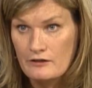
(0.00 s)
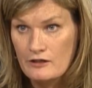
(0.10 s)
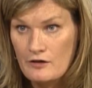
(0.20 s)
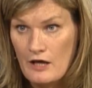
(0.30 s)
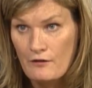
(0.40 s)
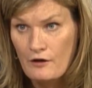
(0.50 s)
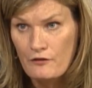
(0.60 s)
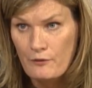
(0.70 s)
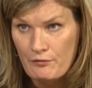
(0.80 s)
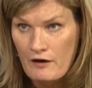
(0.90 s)
Union,
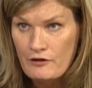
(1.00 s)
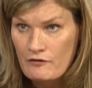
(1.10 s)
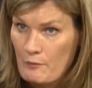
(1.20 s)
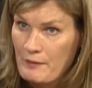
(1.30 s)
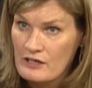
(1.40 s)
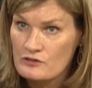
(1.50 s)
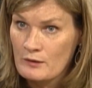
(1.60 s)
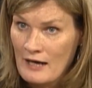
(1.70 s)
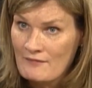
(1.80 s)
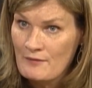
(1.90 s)
the pro-Europeans
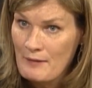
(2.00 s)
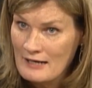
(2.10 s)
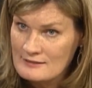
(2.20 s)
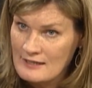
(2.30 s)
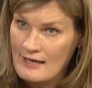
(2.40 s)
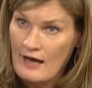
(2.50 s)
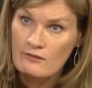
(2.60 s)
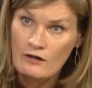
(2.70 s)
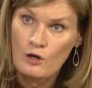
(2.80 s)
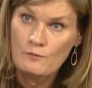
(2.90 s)
would have a mandate
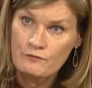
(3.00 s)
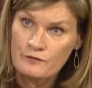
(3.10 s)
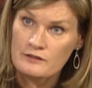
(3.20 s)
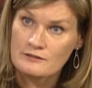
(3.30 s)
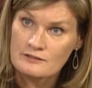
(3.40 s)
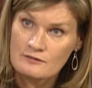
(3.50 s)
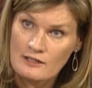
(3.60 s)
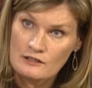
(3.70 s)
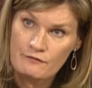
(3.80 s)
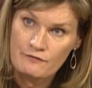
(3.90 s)
and the confidence to
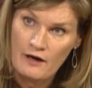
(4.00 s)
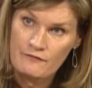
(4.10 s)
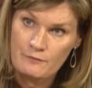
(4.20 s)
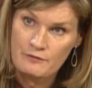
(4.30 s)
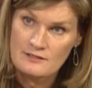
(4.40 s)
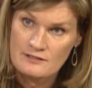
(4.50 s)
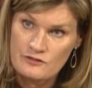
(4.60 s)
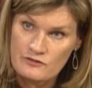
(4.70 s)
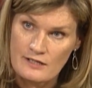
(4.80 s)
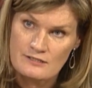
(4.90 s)
actually fight for Britain's
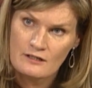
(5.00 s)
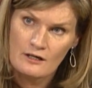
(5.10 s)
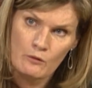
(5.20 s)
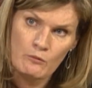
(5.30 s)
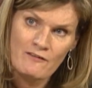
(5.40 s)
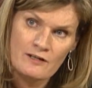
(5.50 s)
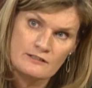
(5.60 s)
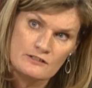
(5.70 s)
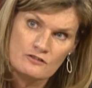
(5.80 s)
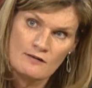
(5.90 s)
interest. We're in a
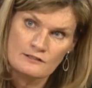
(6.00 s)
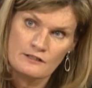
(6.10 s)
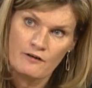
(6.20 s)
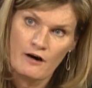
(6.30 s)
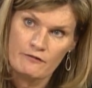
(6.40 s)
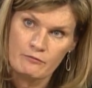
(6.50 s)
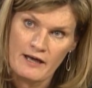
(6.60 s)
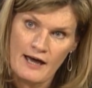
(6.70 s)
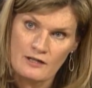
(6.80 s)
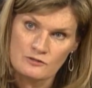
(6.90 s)
destructive
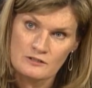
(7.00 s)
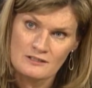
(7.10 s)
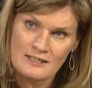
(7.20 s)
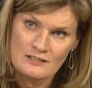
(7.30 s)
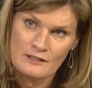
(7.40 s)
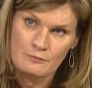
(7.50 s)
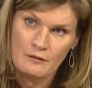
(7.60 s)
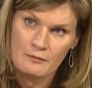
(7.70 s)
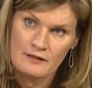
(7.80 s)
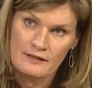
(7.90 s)
halfway house, which is actually
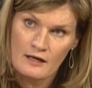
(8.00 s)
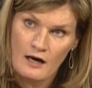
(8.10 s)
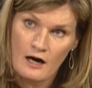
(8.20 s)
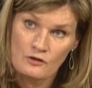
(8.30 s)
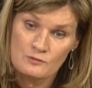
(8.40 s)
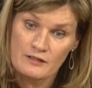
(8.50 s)
probably ultimately